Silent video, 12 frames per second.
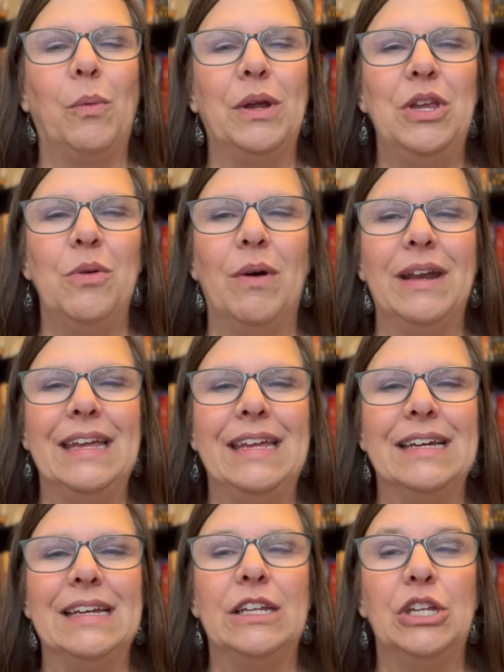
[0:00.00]
when you want to
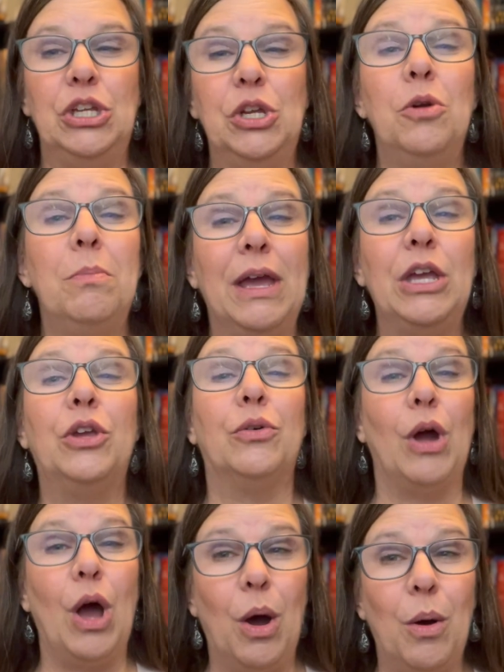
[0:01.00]
end, and you make
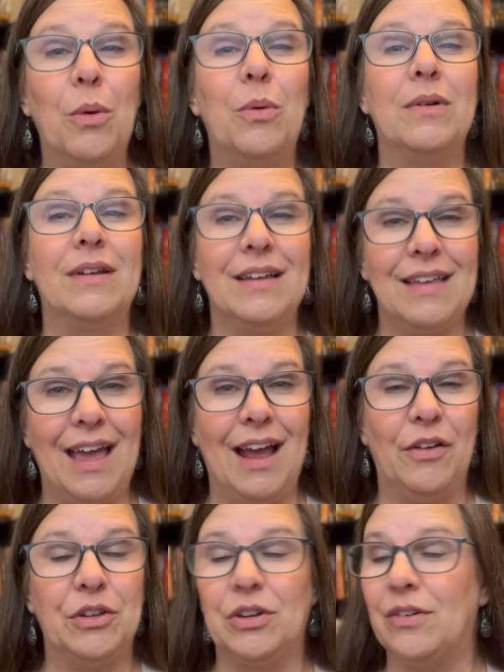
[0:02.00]
your own
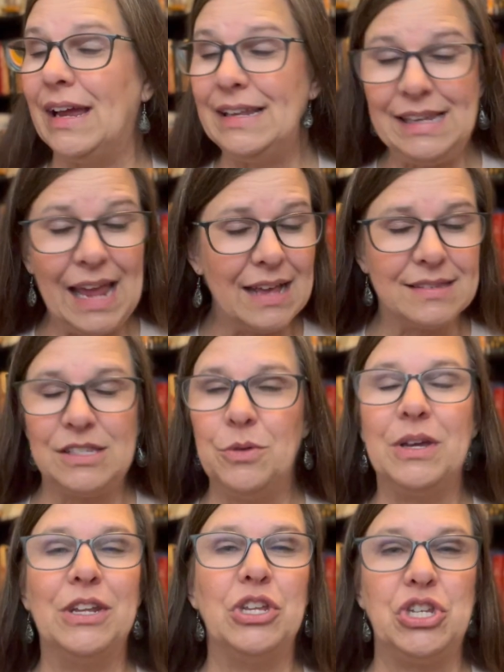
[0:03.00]
calendar. And yes, you
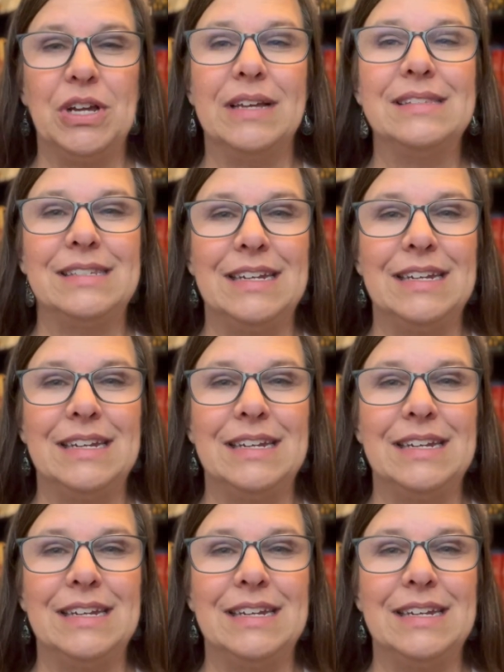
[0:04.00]
can adjust it